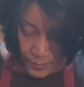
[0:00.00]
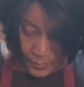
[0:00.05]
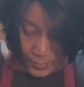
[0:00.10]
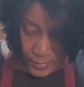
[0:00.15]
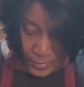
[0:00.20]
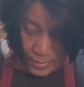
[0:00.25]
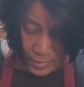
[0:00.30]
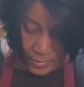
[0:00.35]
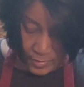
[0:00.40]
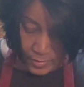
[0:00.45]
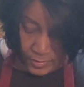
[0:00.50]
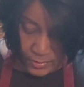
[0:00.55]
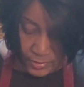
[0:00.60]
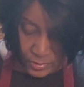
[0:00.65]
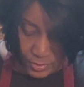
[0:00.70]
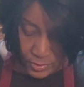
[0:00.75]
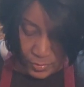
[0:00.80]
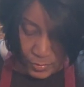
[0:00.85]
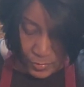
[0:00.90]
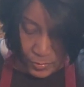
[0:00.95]
It looks
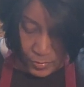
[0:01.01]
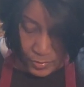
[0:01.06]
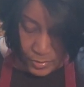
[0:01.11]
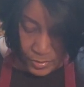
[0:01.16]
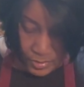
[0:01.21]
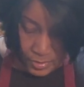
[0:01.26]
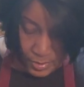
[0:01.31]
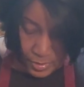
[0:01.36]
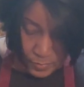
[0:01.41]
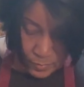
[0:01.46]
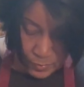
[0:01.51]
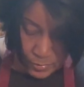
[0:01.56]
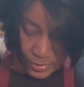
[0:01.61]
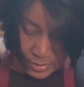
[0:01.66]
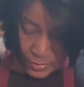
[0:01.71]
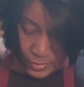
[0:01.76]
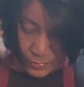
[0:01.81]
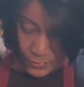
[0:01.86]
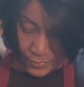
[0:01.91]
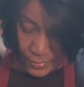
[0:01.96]
so good when
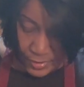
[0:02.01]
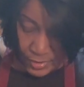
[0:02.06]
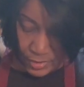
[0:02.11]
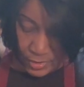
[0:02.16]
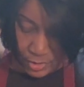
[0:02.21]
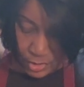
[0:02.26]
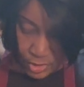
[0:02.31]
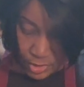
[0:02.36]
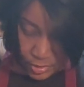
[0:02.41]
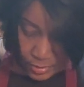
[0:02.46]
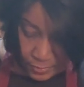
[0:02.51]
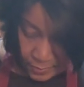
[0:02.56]
it's finished.